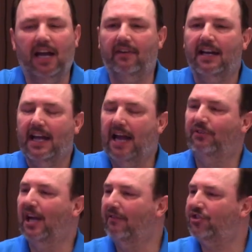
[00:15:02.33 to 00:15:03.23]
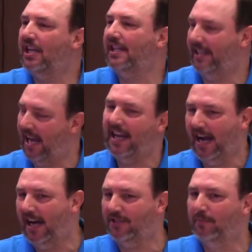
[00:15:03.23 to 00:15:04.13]
you, ever, have you ever seen
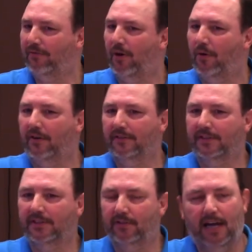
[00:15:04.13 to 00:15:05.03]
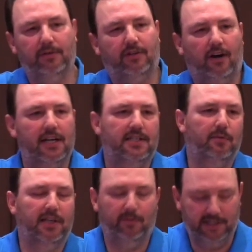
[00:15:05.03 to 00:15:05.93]
chaos before? That was crazy,
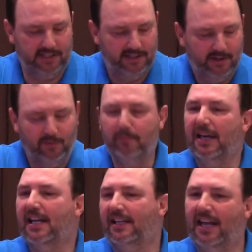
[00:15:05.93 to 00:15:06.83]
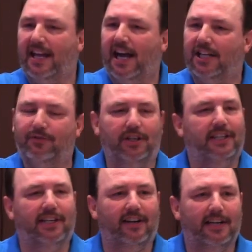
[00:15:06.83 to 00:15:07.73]
wouldn't it? We just, we've been in chaos for a
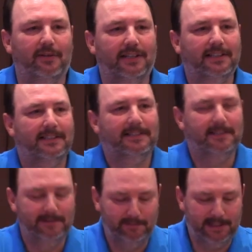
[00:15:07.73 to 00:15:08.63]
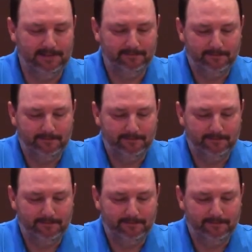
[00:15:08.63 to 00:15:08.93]
year, ain't we? But